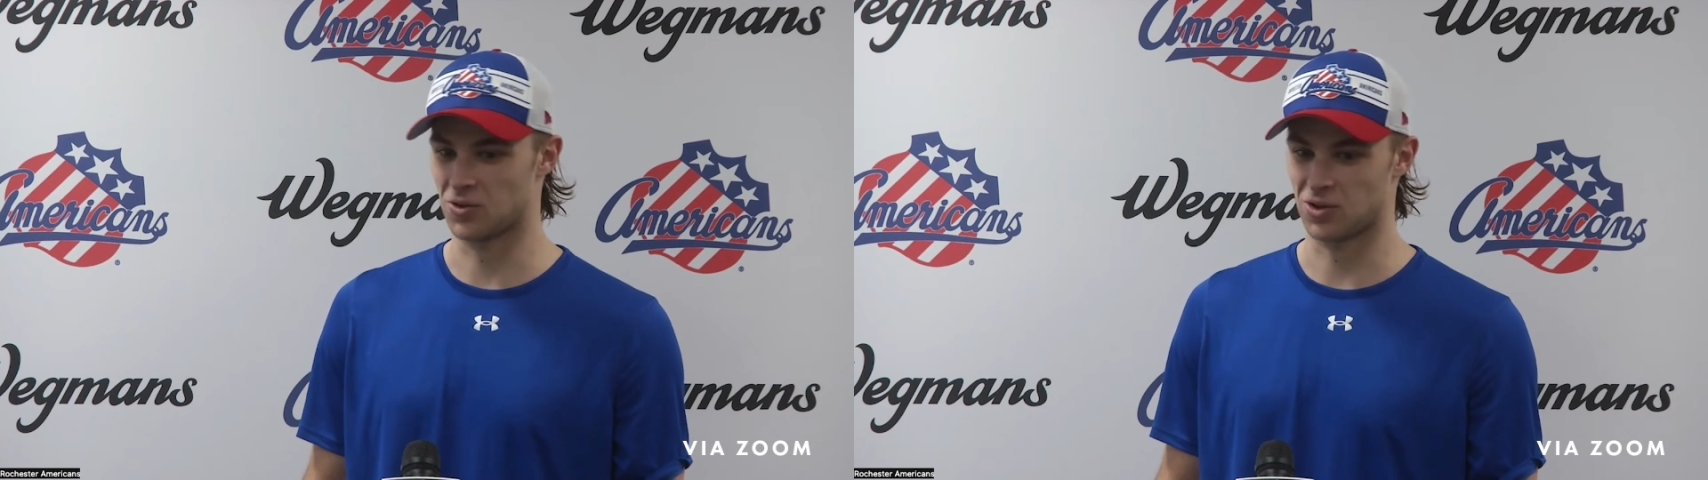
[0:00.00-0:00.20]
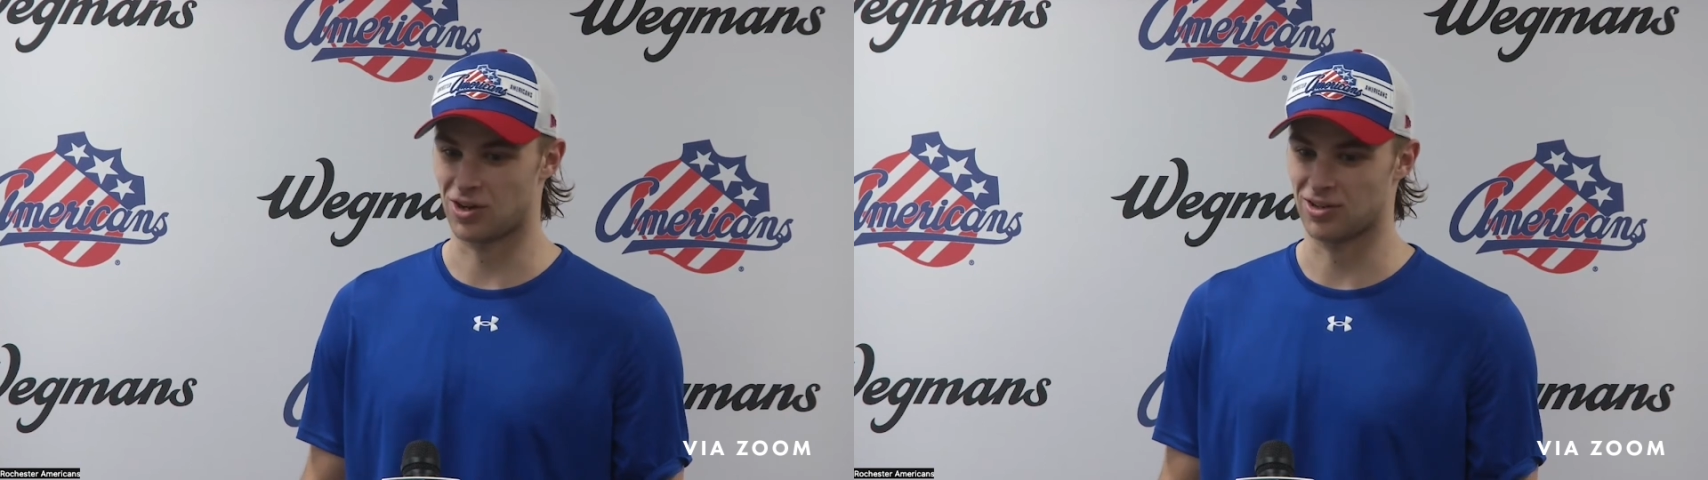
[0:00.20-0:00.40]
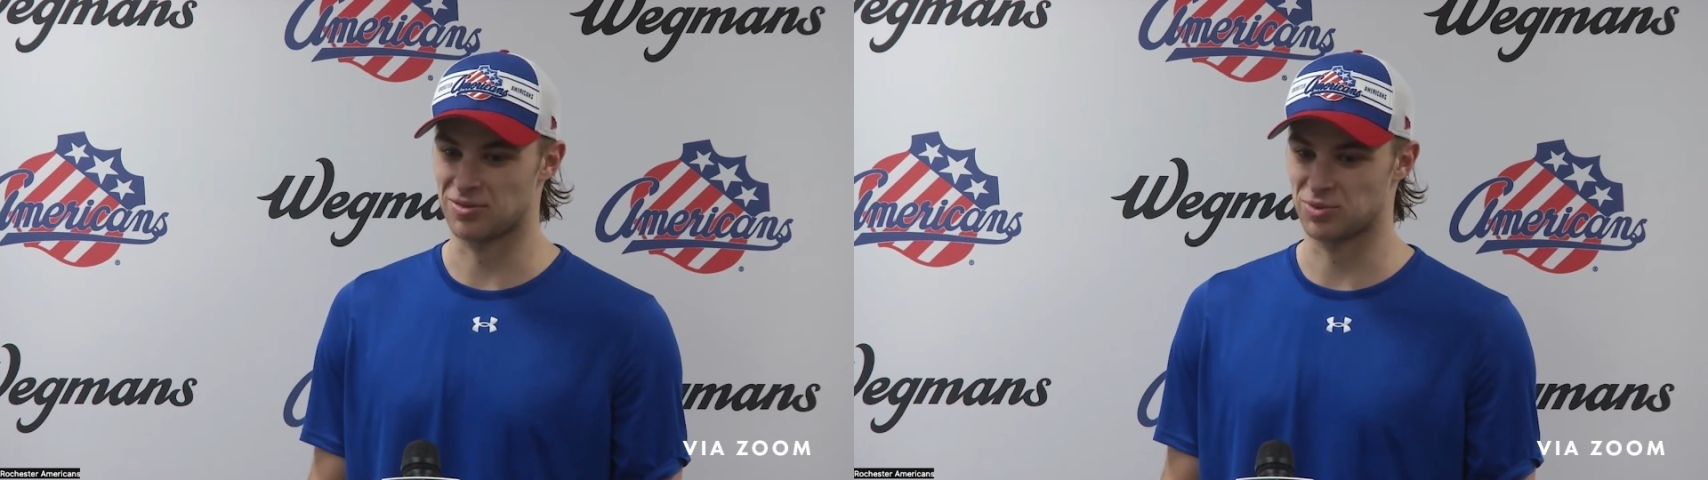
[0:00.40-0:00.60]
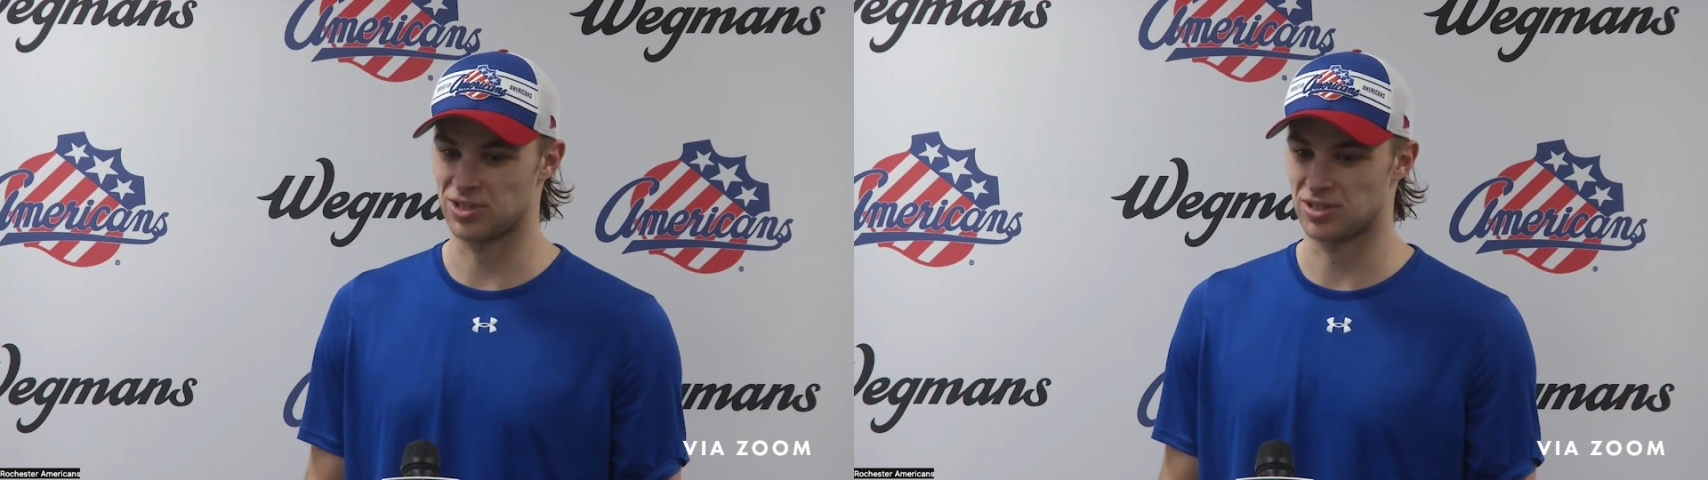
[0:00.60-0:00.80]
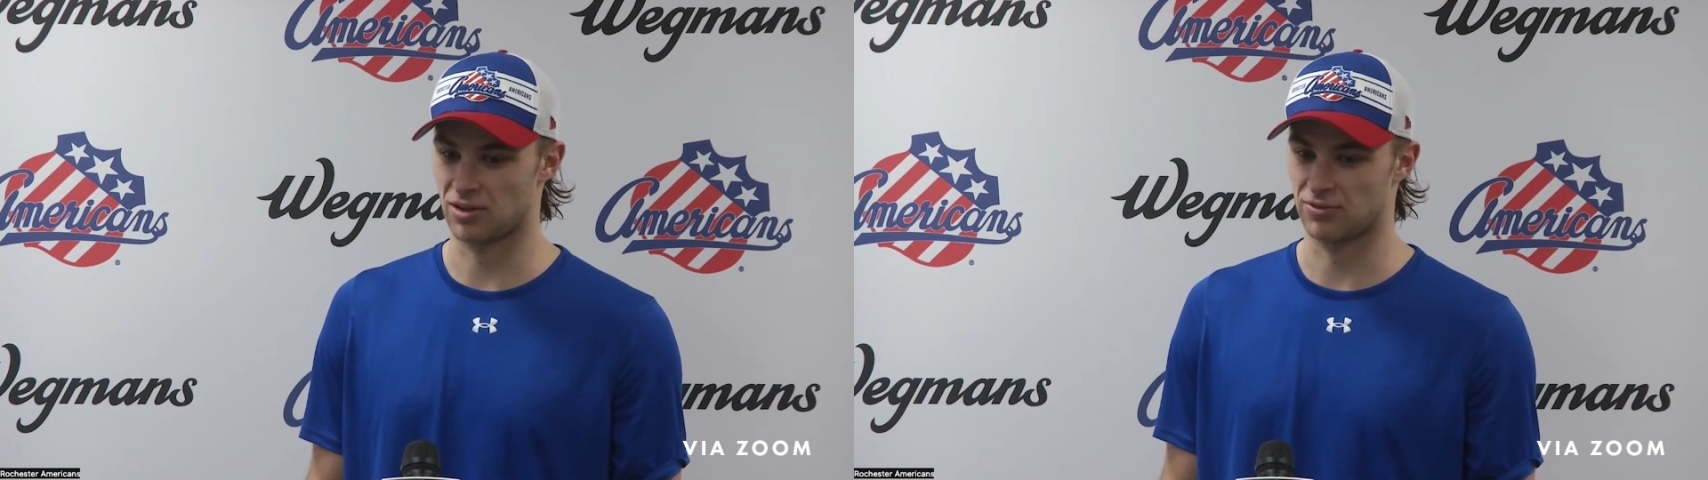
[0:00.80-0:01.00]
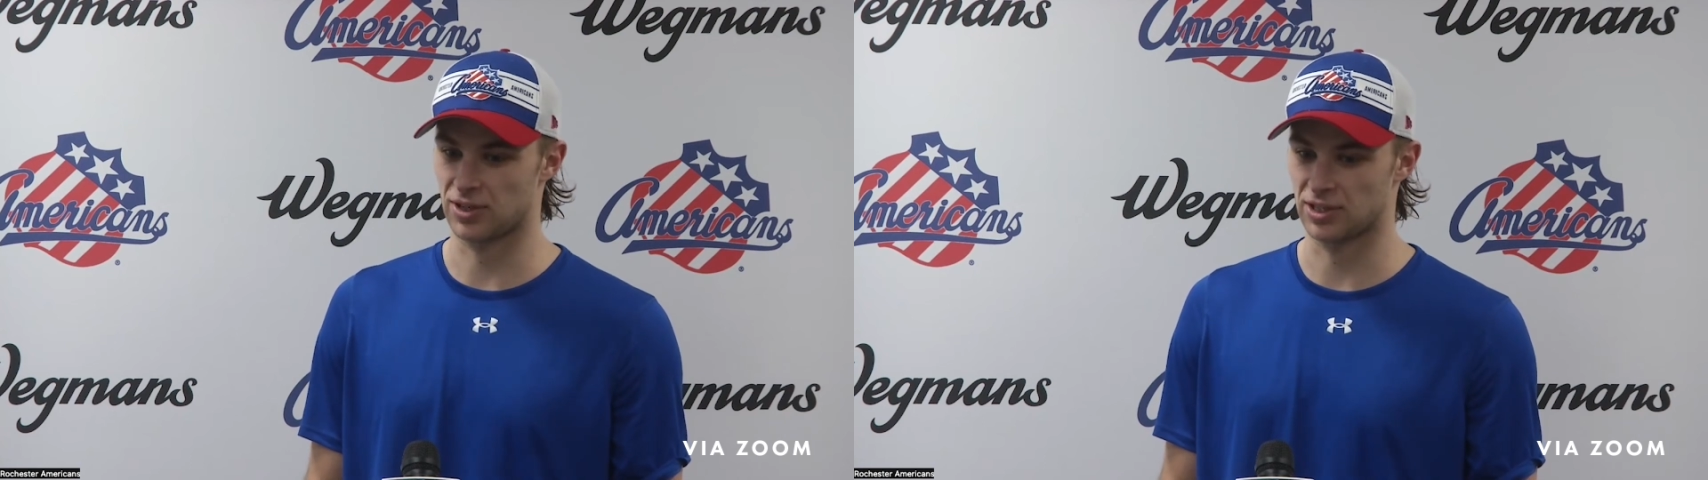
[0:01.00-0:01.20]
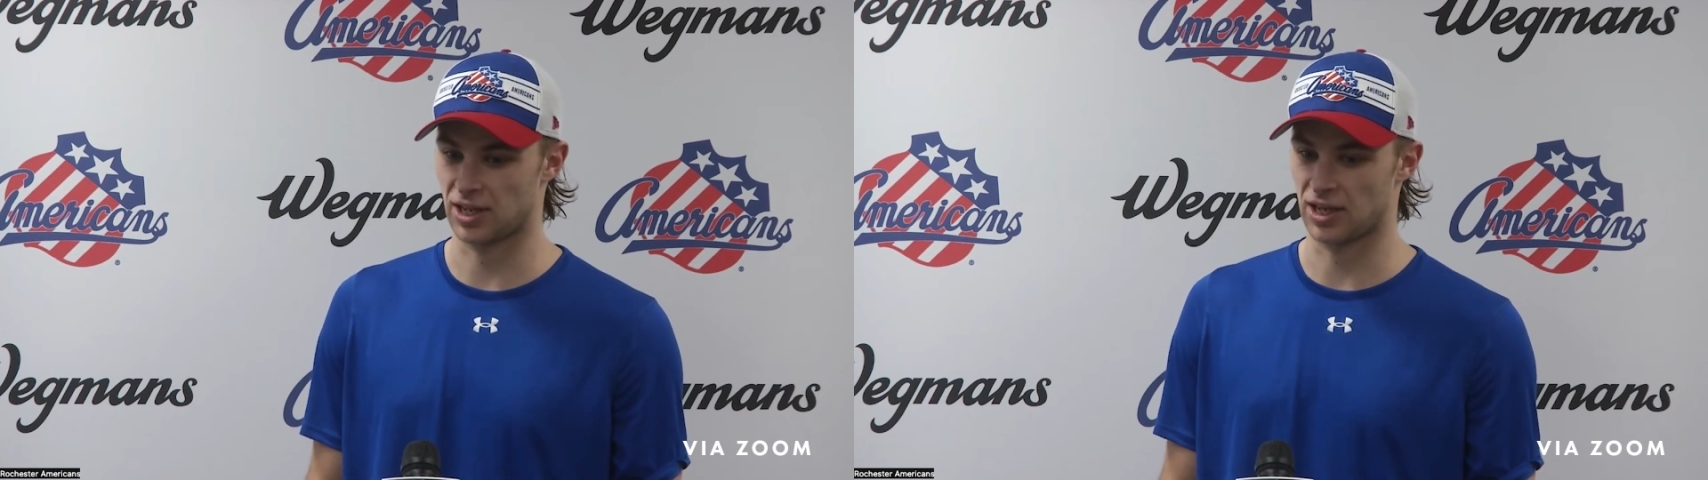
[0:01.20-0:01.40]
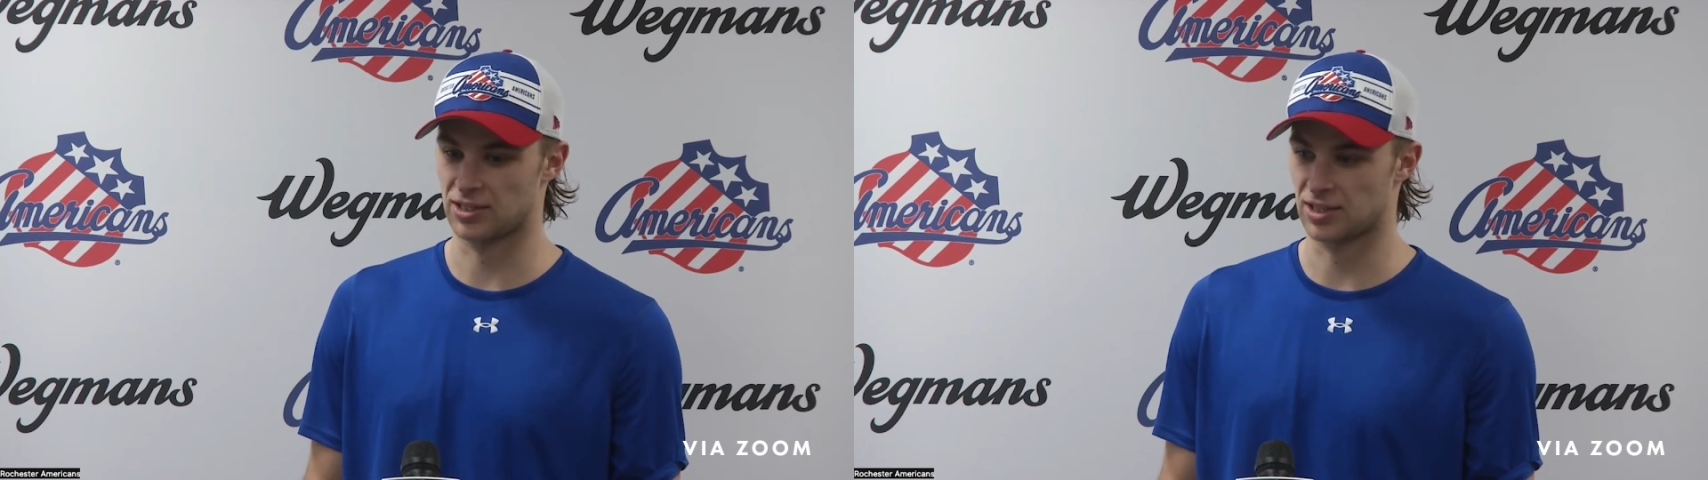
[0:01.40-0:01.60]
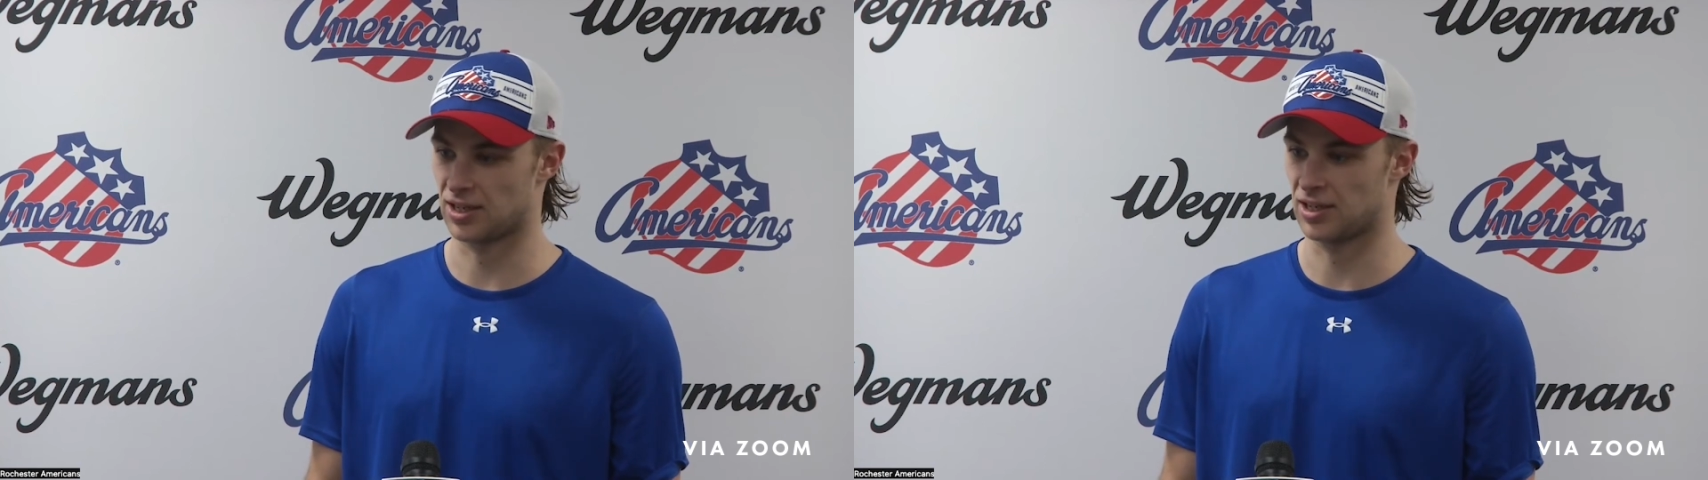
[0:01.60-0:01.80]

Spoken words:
call-ups and stuff like that.